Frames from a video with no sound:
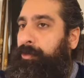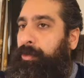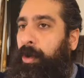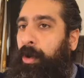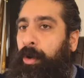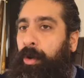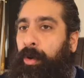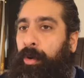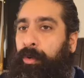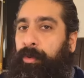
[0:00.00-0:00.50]

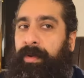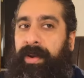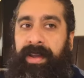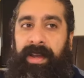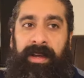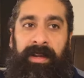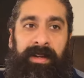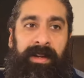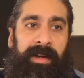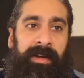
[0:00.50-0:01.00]
No
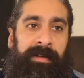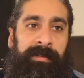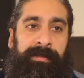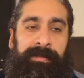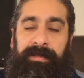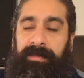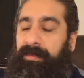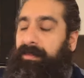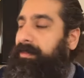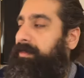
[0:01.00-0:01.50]
greater love
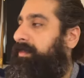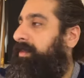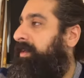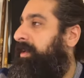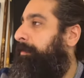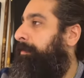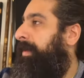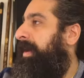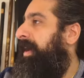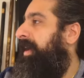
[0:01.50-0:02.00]

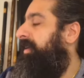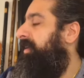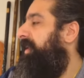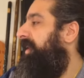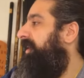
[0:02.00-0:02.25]
than a man